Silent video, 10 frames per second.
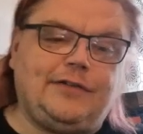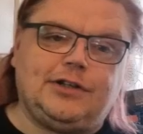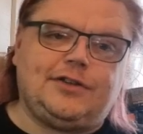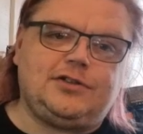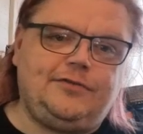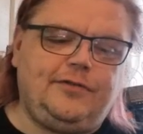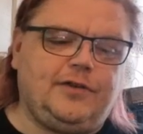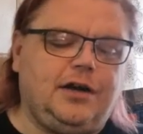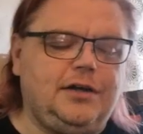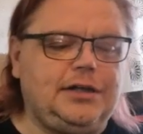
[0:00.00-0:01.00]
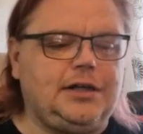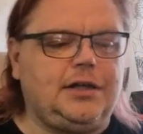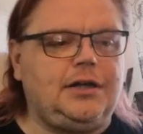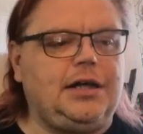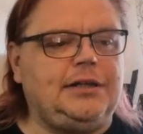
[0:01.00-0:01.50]
have a look at the stuff I've got,
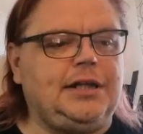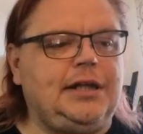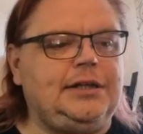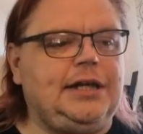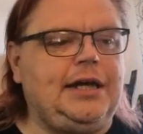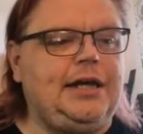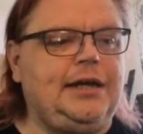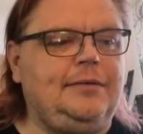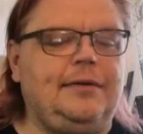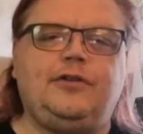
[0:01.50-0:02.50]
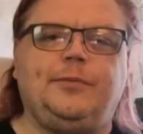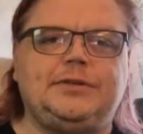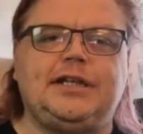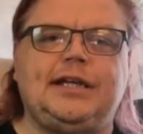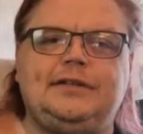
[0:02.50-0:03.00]
and then a cup of
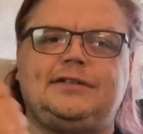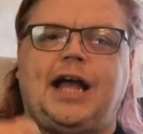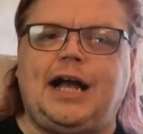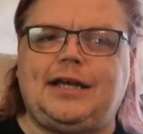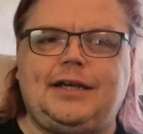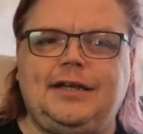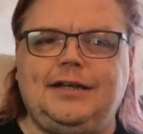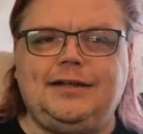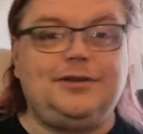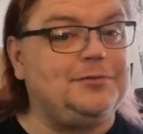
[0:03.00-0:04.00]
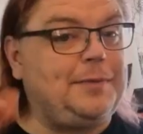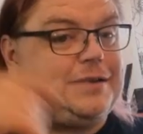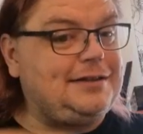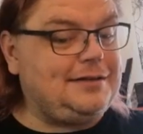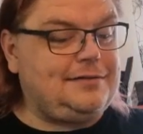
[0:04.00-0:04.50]
tea, snack, comes back
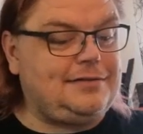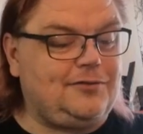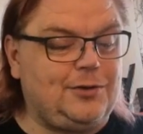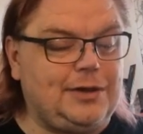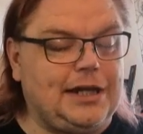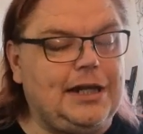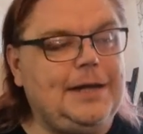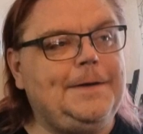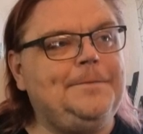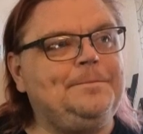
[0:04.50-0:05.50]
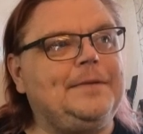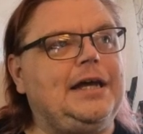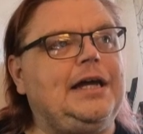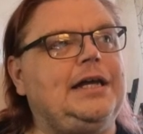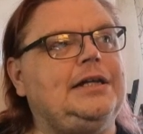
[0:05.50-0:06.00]
to food again.
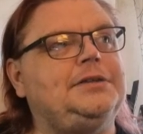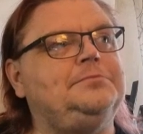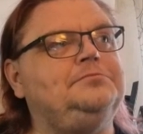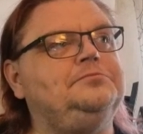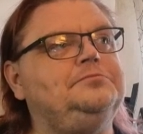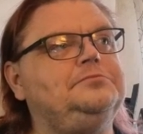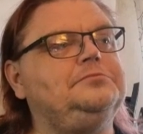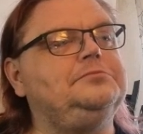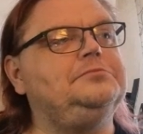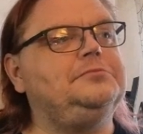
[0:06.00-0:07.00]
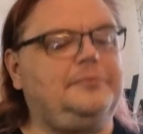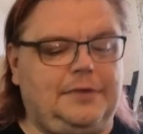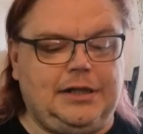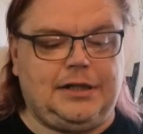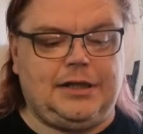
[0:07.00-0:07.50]
And
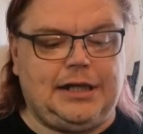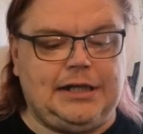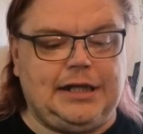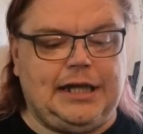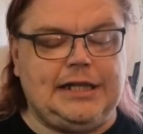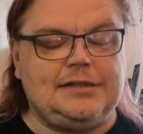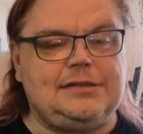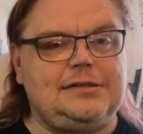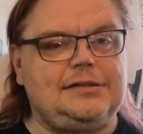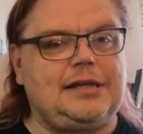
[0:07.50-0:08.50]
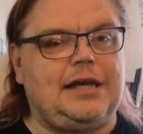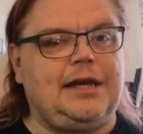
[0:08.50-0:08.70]
it's